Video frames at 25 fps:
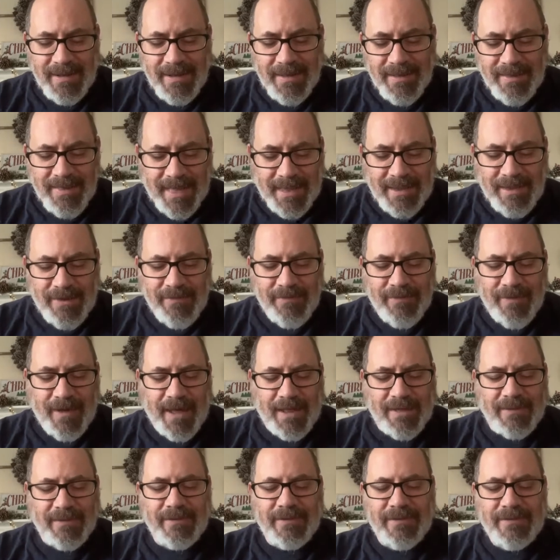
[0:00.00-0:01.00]
Thank you,
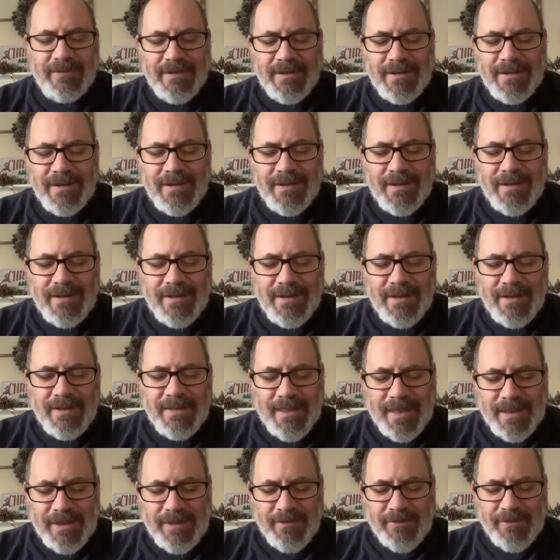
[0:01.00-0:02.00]
Father.
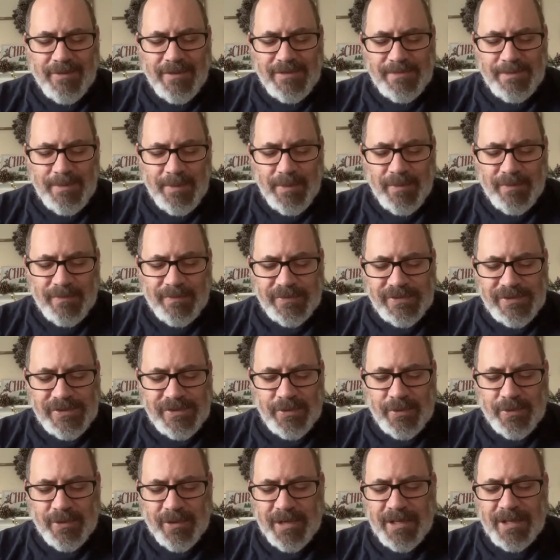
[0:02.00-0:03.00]
Thank you for this beautiful
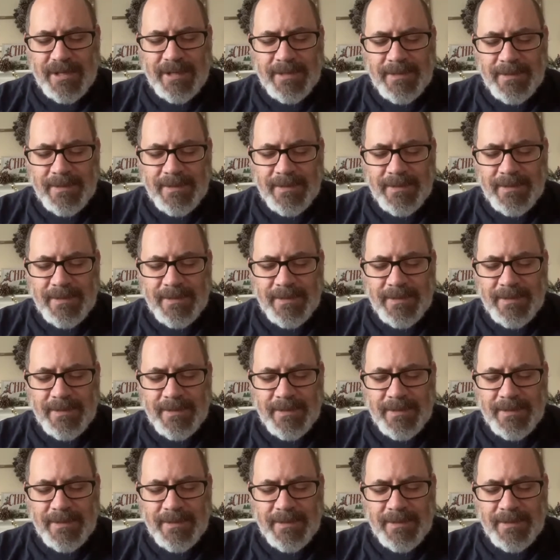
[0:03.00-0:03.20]
story.